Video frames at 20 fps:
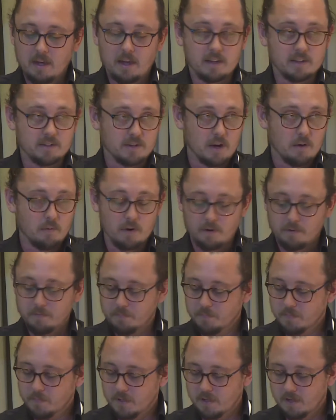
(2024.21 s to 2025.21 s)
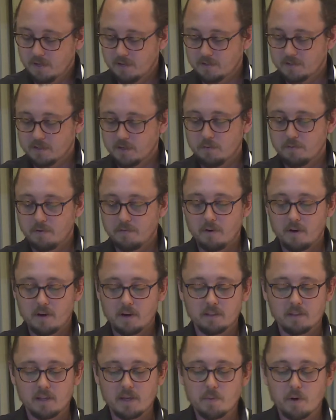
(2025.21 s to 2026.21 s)
and so on. So if you're
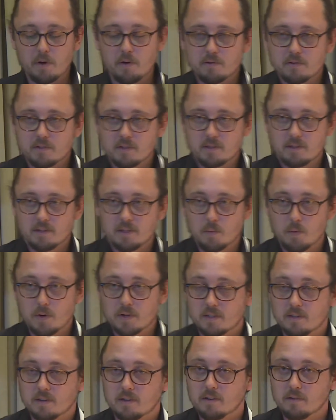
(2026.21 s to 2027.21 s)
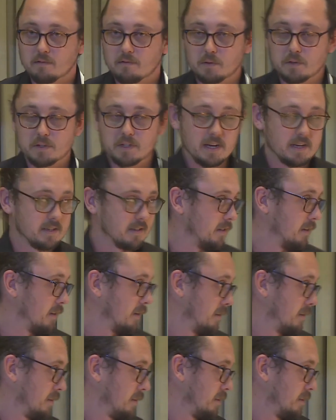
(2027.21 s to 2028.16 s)
finding the hippos in the Western Foot Desert,